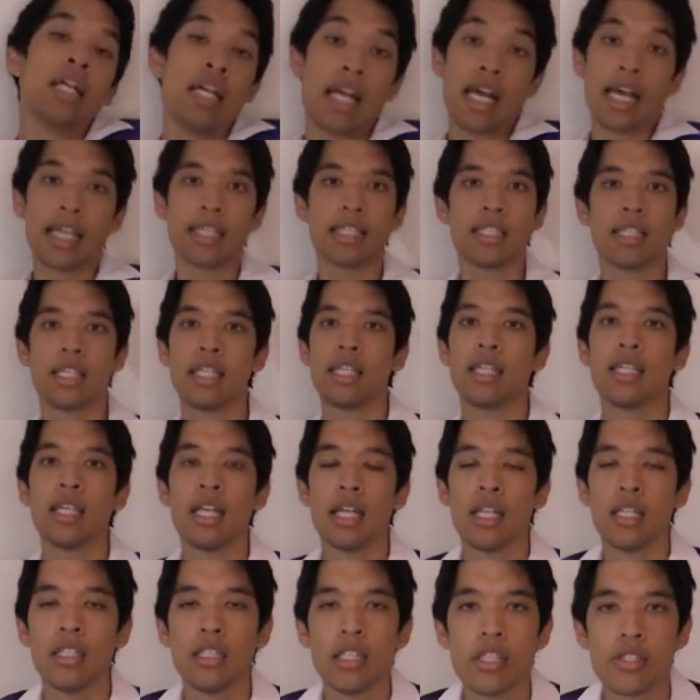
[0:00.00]
And he
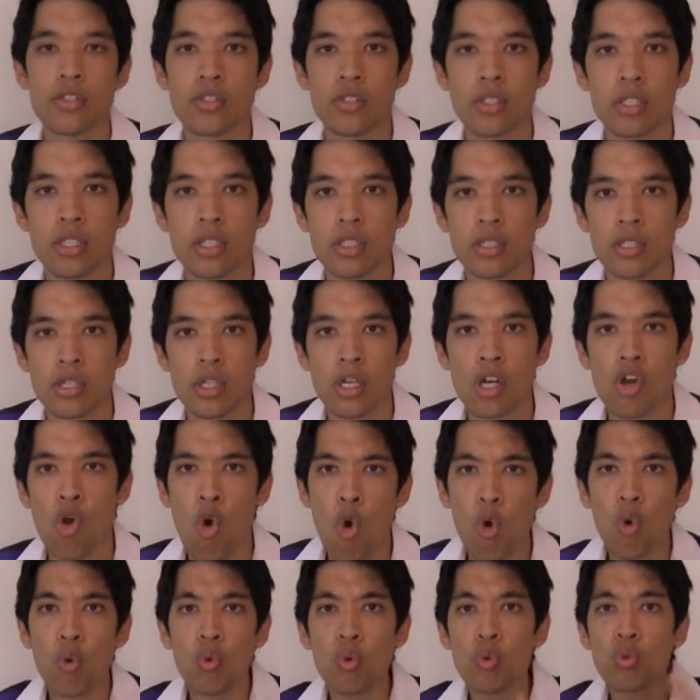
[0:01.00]
listed
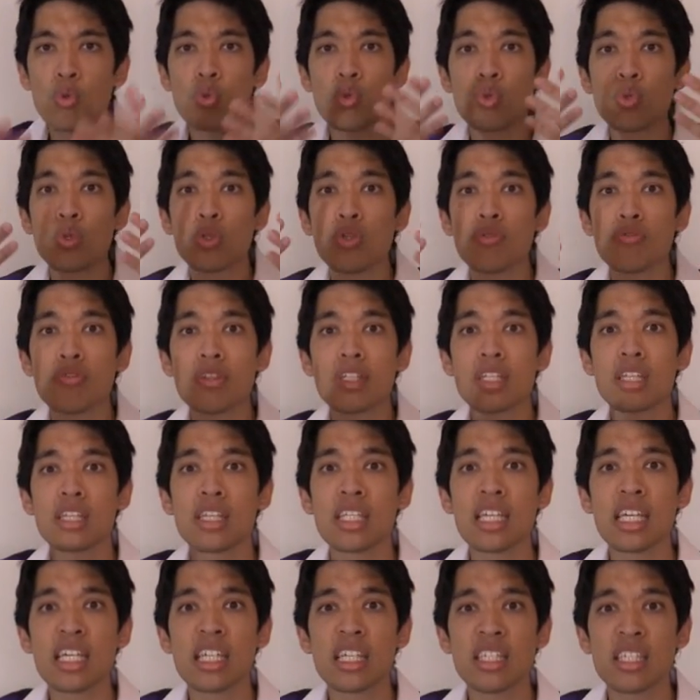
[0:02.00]
all of the
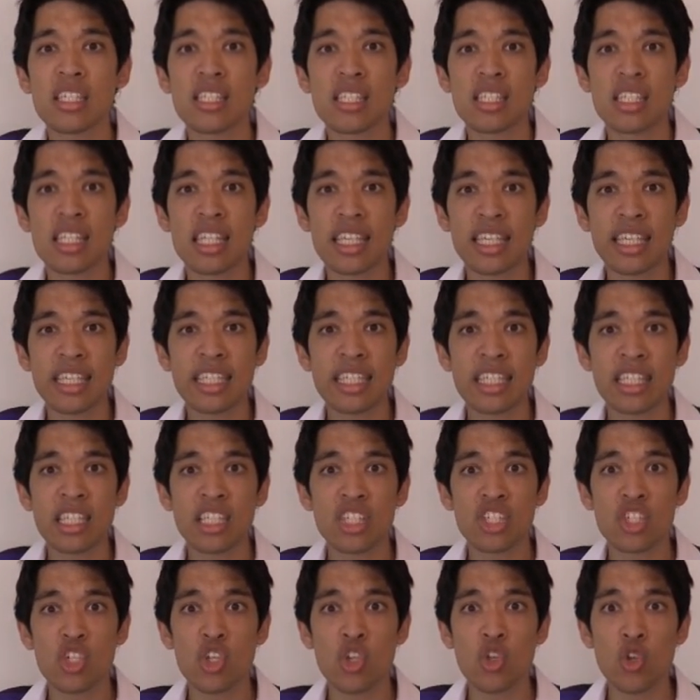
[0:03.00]
things that he
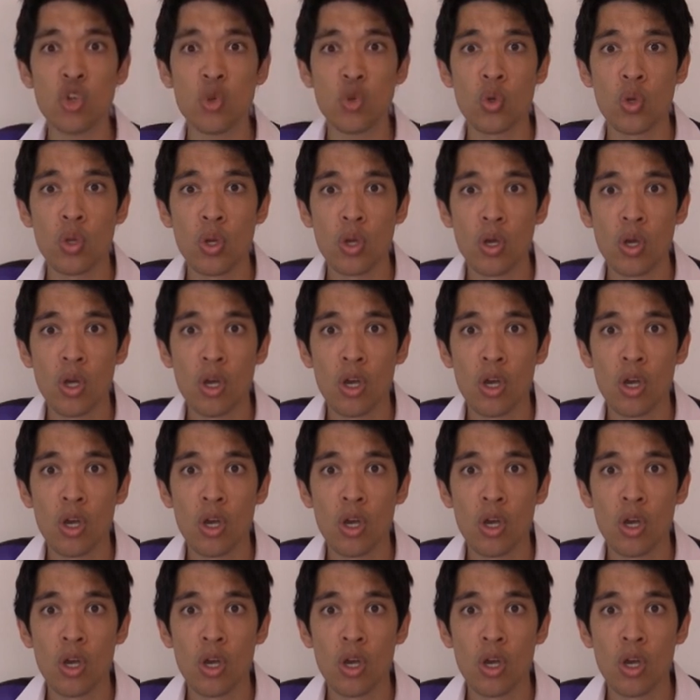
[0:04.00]
didn't do.